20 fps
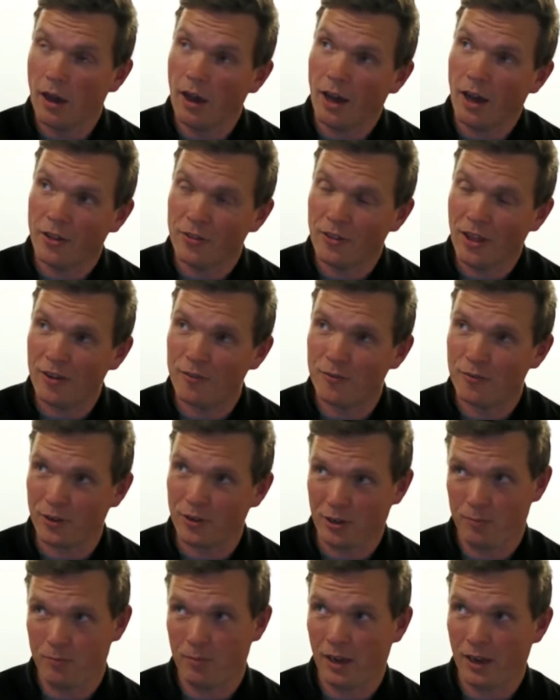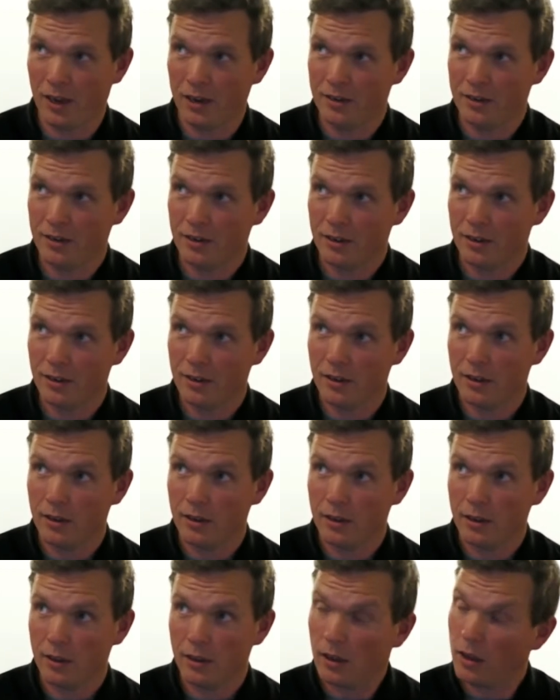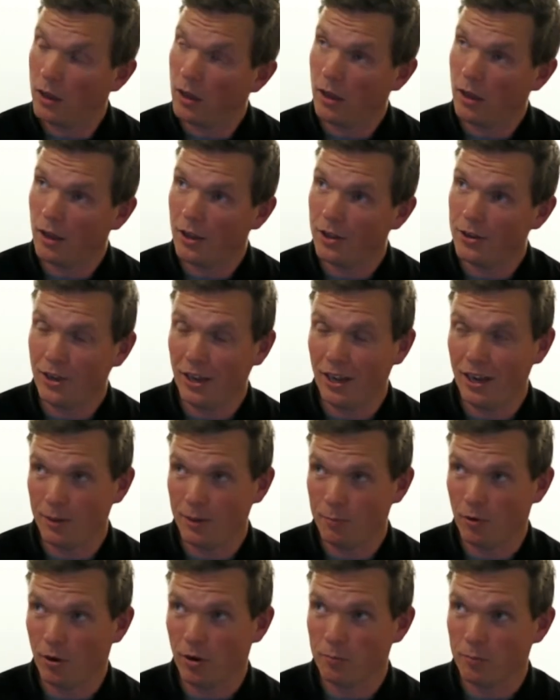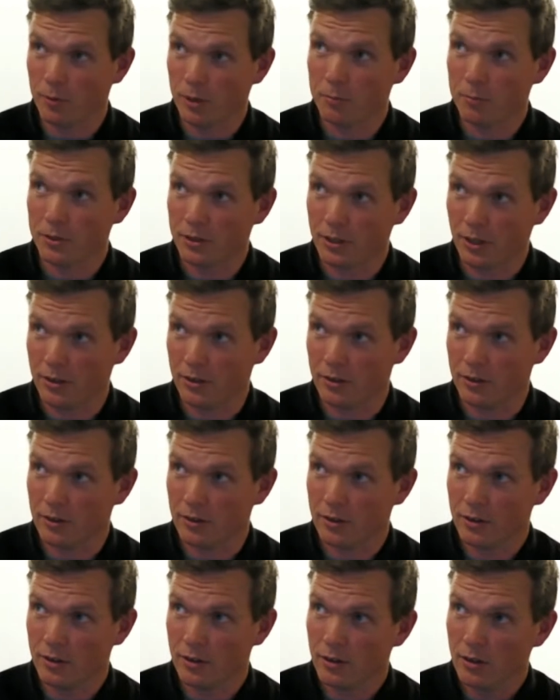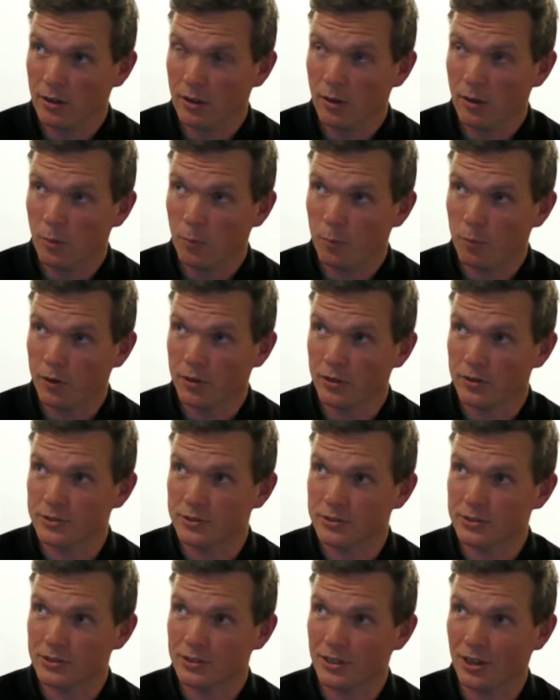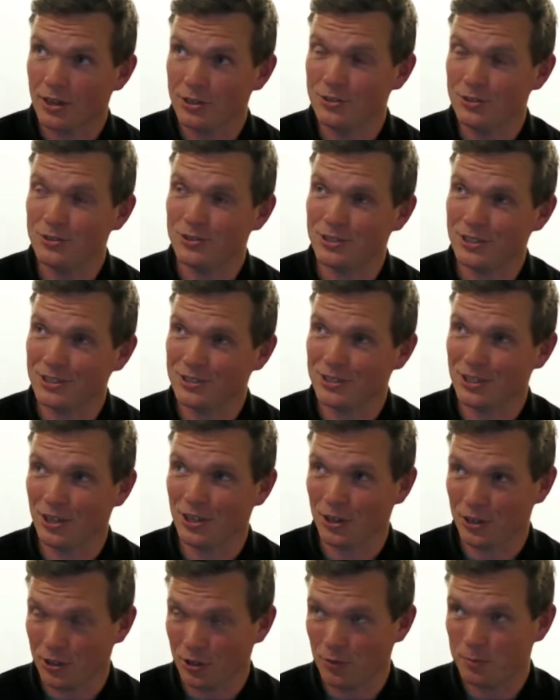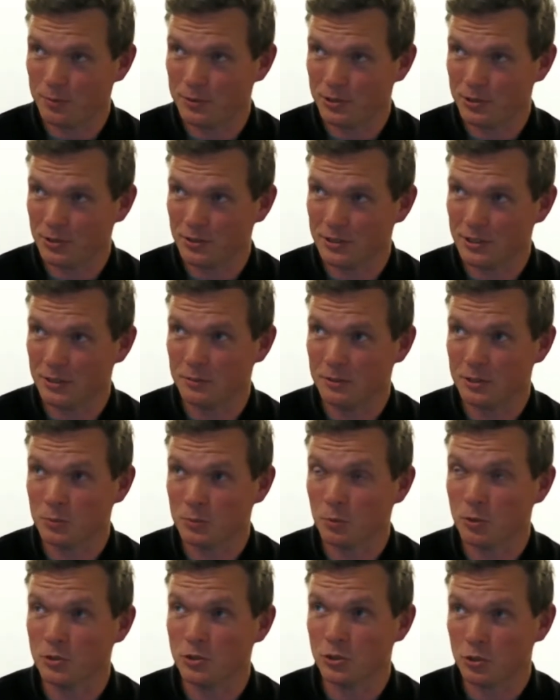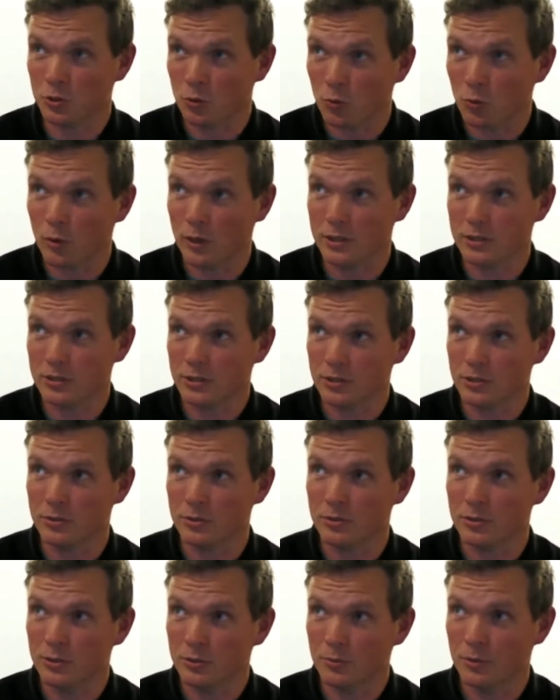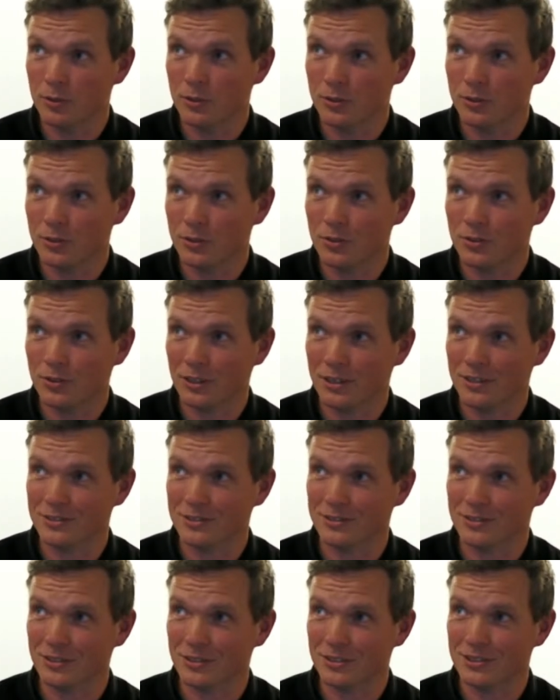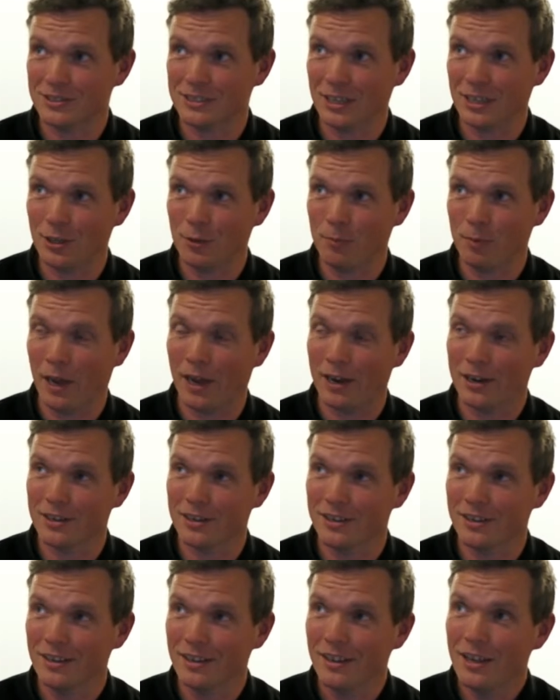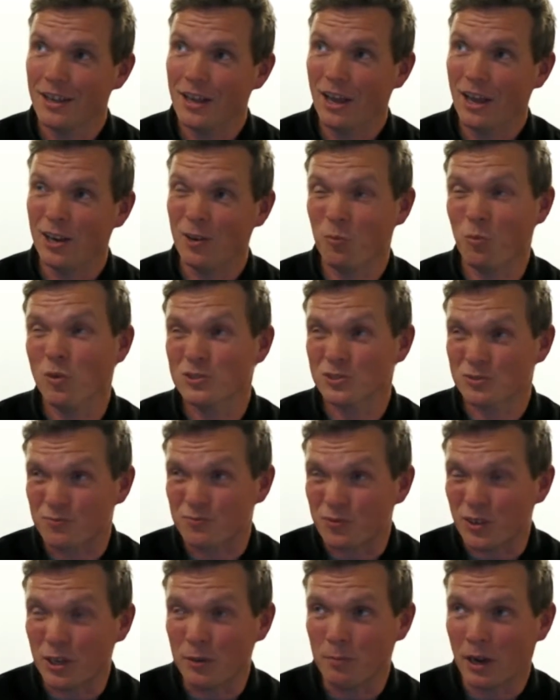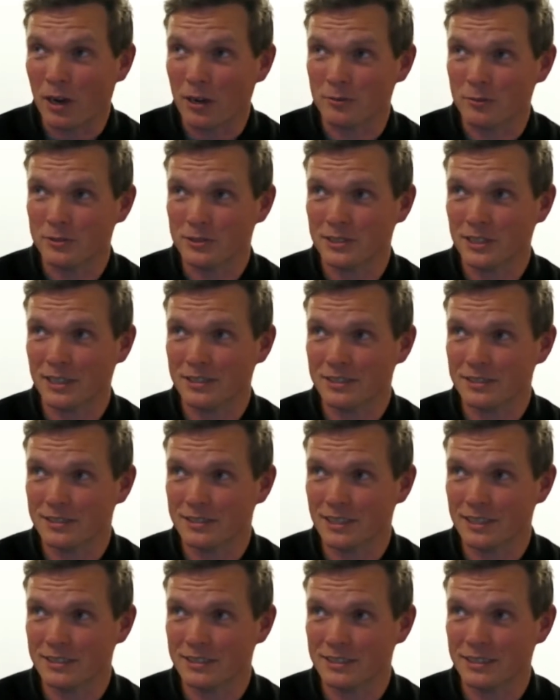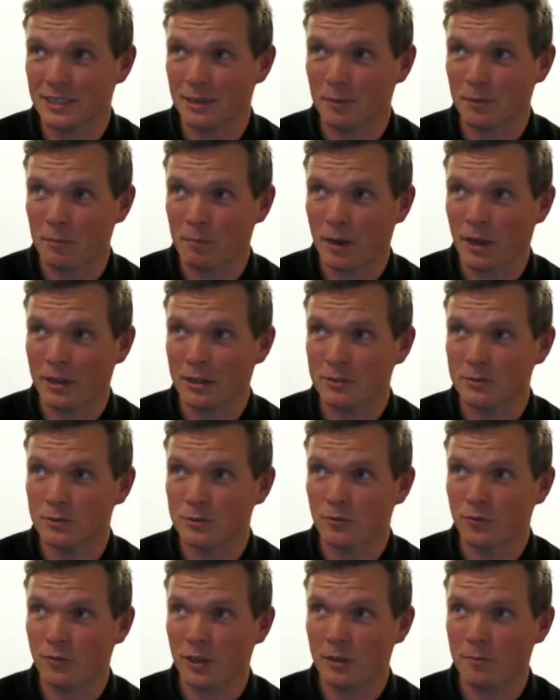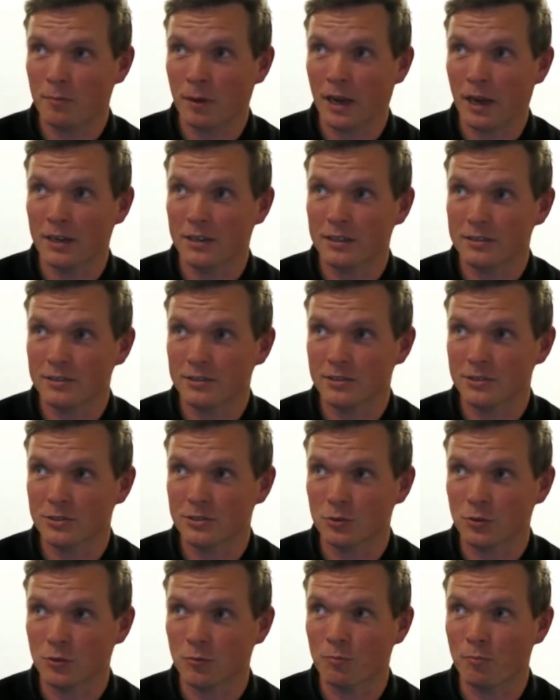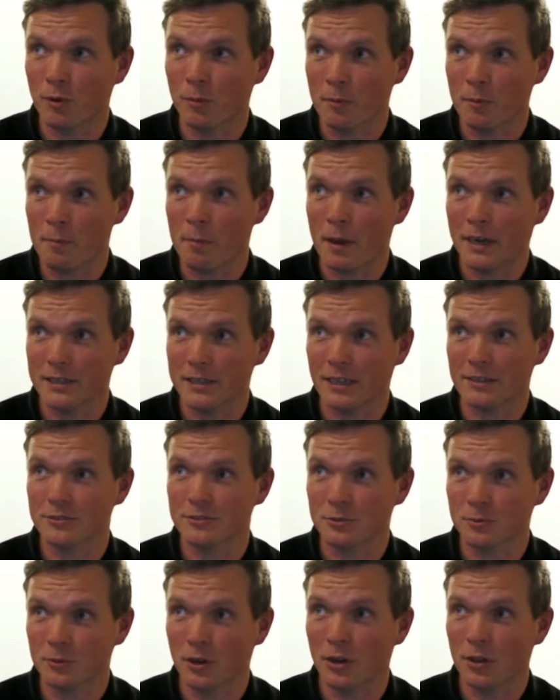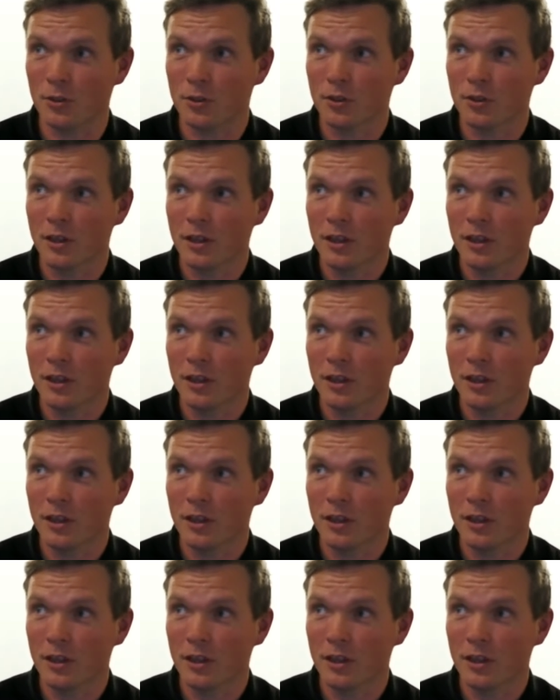And that feedback nearly broke me, but didn't, because I used it as a learning opportunity, which is what you should always do with things that set you back. And it wasn't feedback that was said to set me back. It was feedback to sort of bring me back down to earth